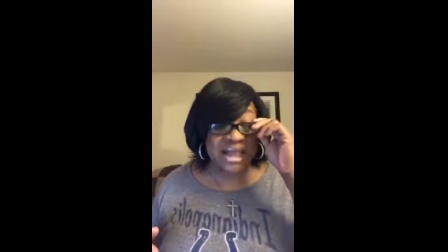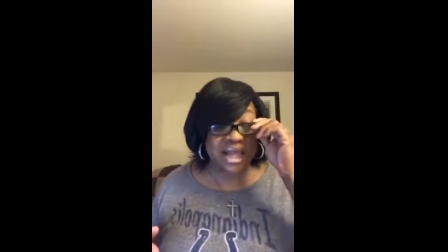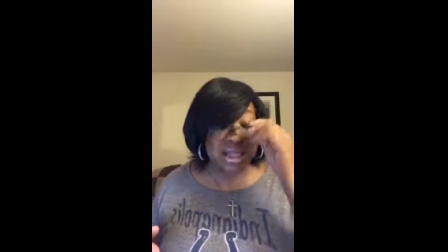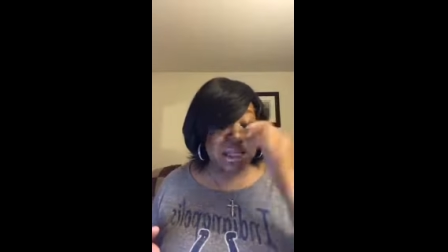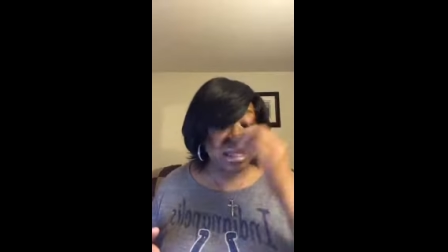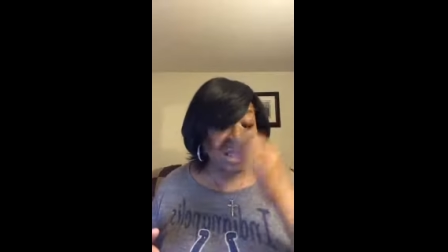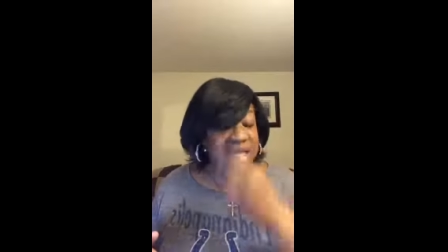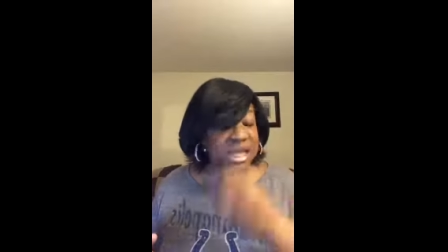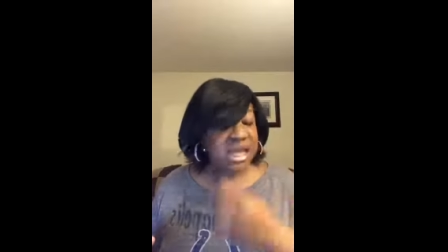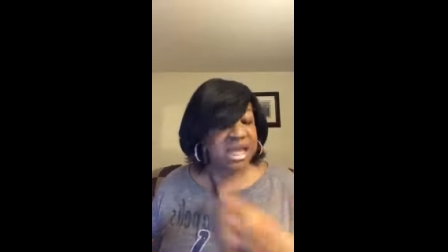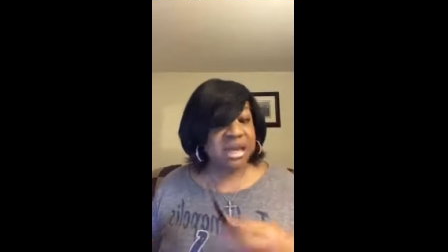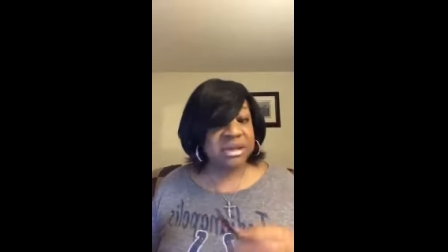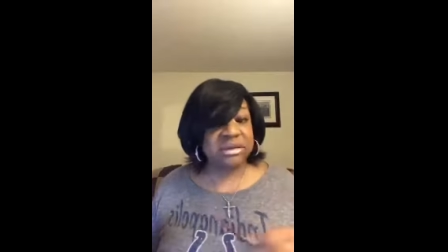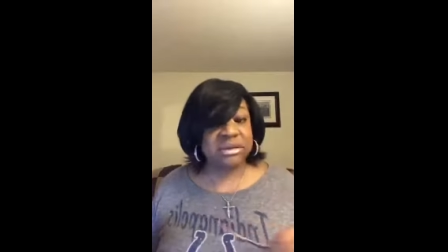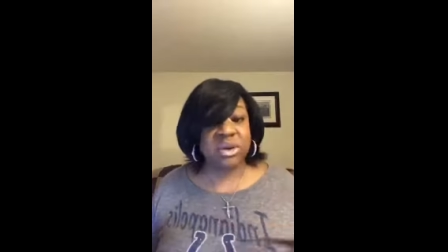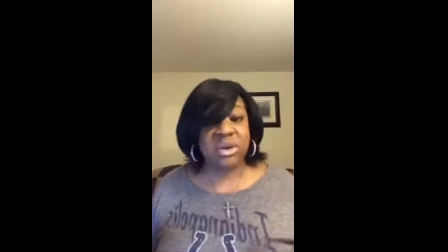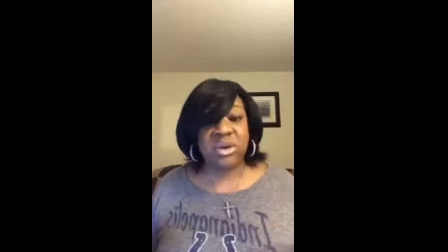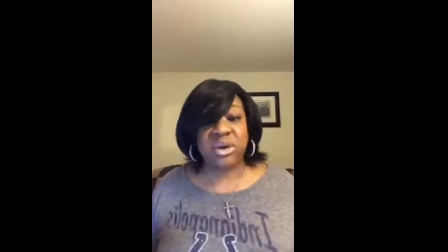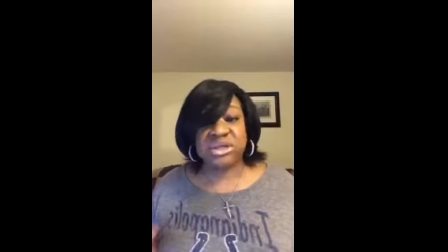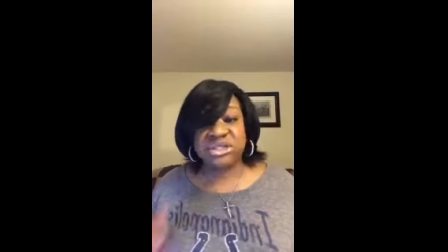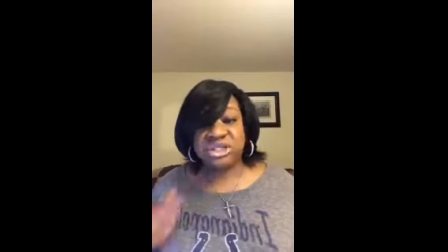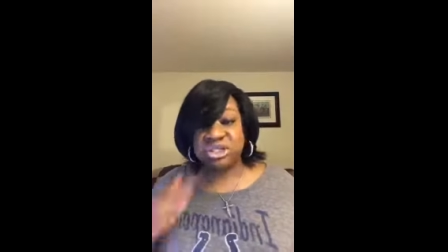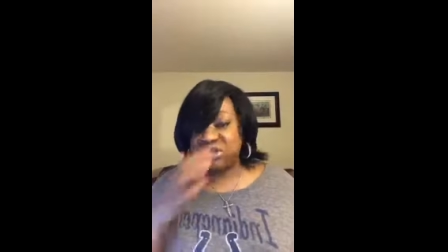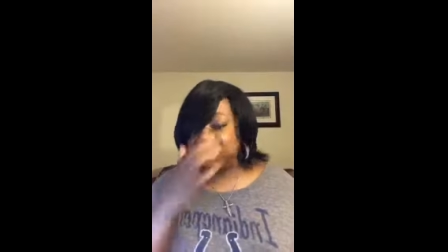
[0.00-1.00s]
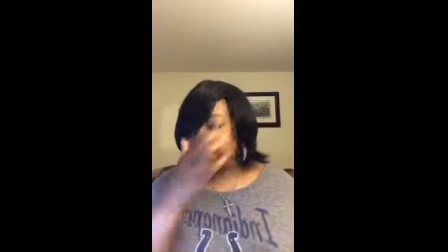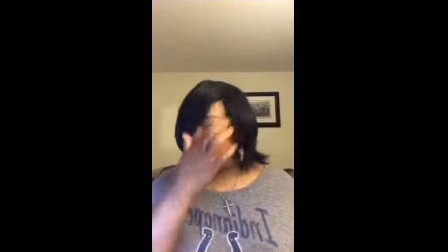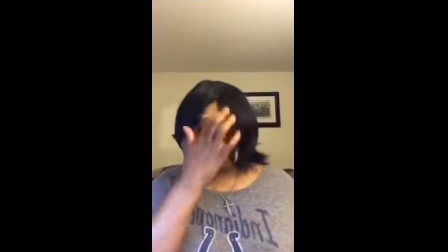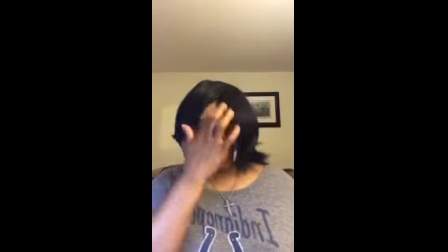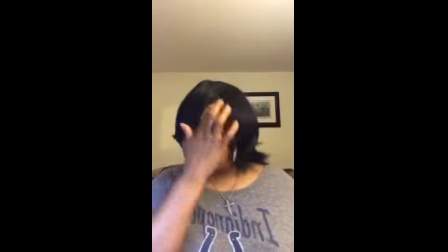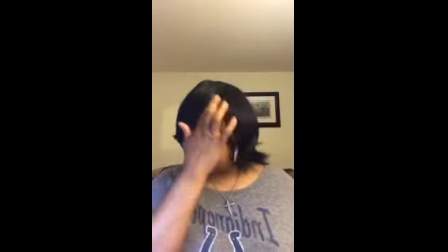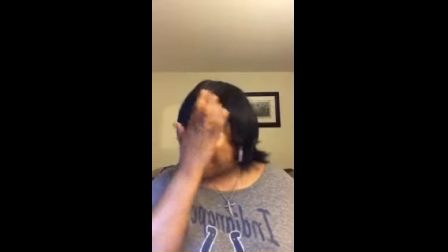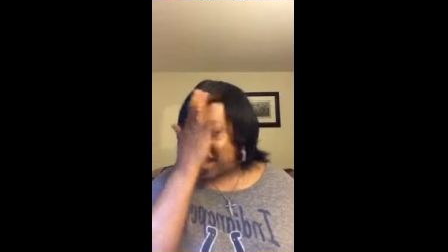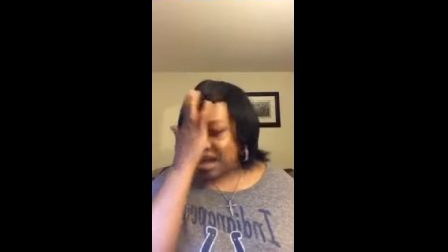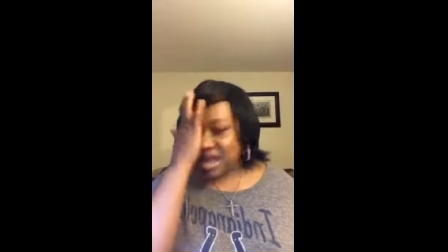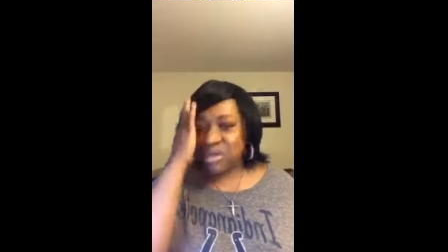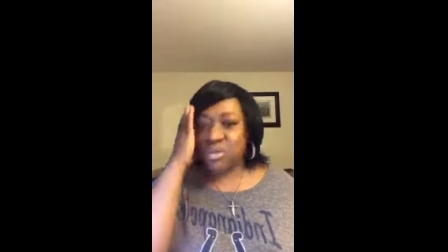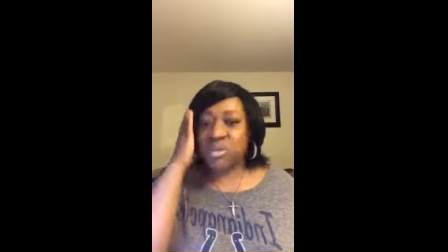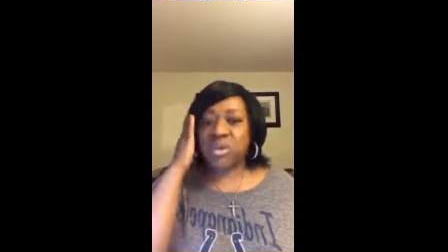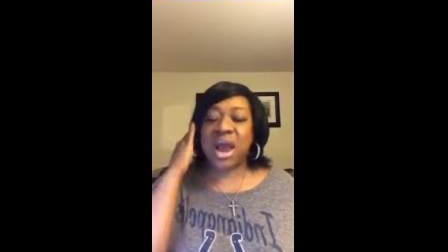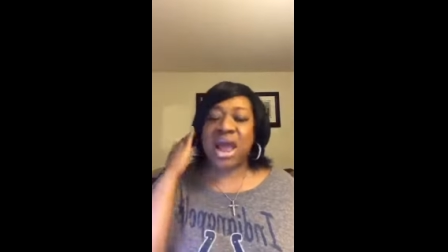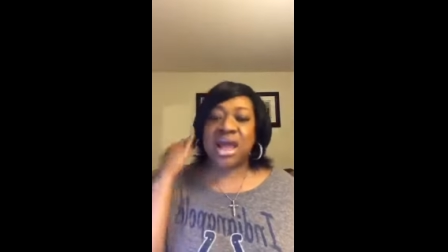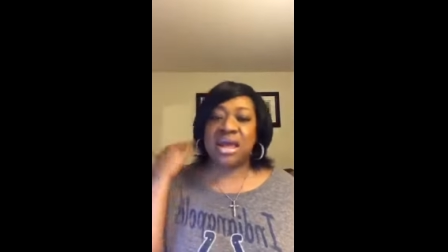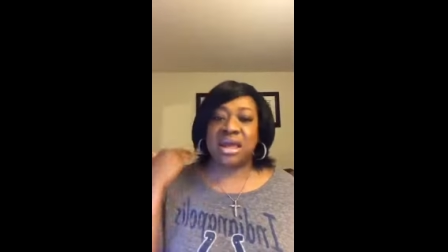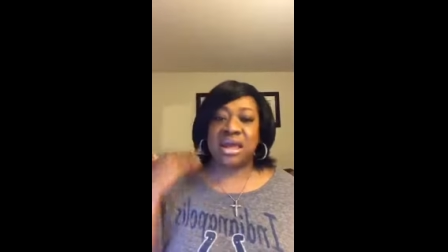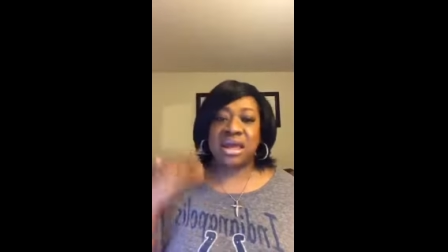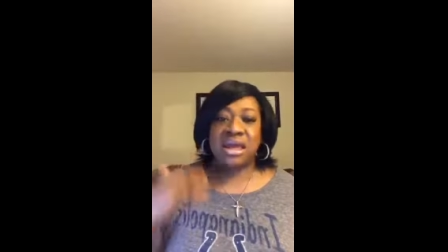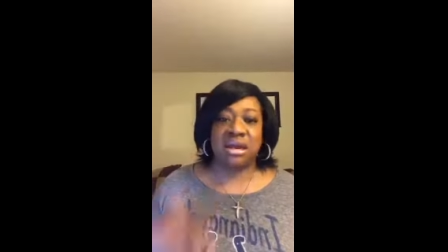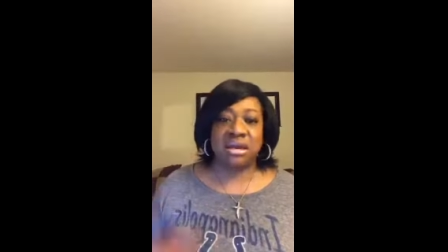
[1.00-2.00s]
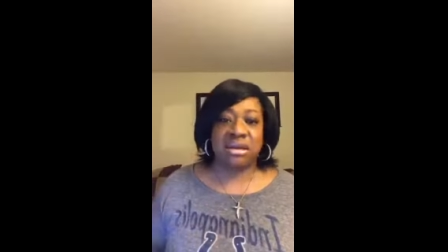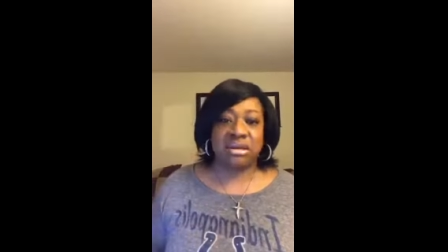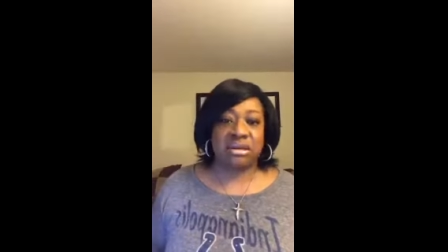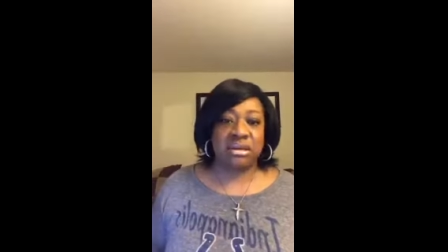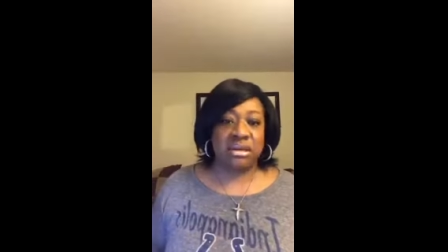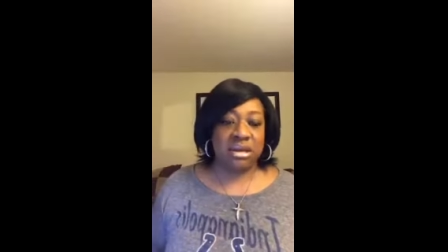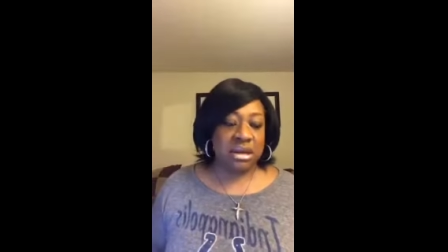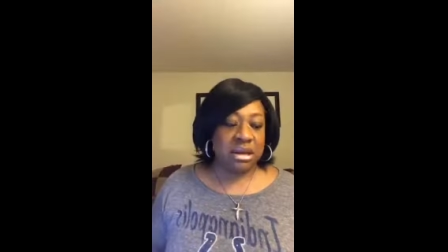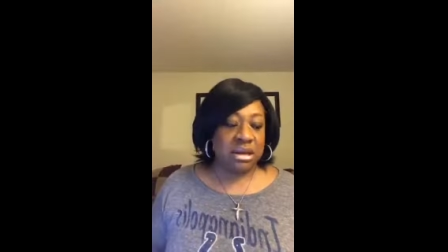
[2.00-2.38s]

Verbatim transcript: now look at here, Lord, you said right here.